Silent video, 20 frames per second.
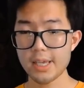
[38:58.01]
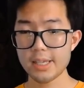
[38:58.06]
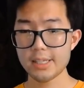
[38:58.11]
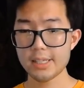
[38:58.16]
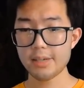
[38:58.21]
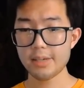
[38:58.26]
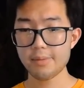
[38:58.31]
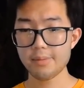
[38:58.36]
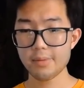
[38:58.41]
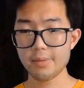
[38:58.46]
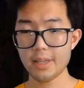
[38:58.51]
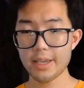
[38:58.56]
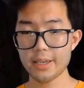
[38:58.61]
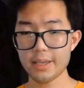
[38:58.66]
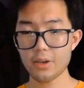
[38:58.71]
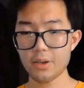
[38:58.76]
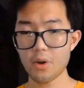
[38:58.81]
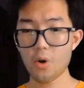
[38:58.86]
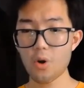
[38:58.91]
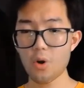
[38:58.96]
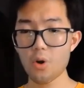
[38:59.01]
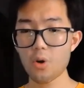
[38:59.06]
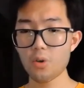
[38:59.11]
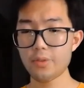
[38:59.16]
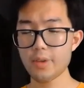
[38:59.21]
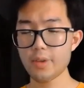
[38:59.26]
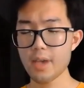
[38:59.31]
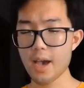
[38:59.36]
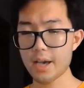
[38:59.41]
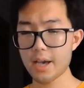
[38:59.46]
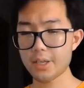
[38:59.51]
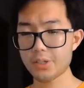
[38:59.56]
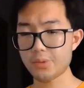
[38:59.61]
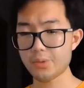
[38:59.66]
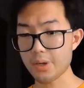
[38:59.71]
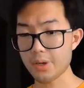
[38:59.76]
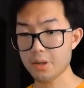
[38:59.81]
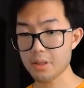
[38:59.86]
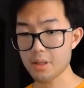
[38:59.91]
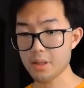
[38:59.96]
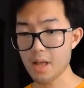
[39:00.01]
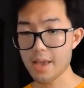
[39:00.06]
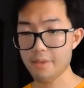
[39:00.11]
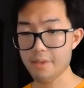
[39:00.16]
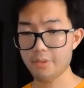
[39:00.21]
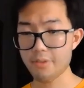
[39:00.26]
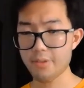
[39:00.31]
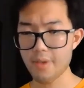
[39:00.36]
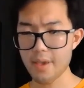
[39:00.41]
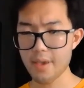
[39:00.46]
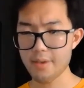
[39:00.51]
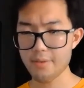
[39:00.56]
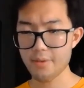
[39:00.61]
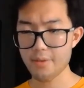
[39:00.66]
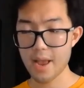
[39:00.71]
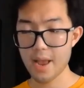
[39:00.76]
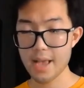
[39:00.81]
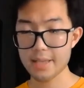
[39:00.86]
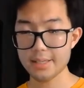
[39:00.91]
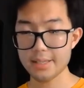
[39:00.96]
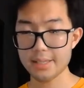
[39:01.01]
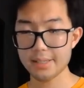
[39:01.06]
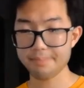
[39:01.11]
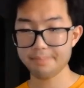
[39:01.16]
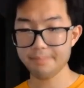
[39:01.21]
seemed like all the odds were in Goliath's favor, as this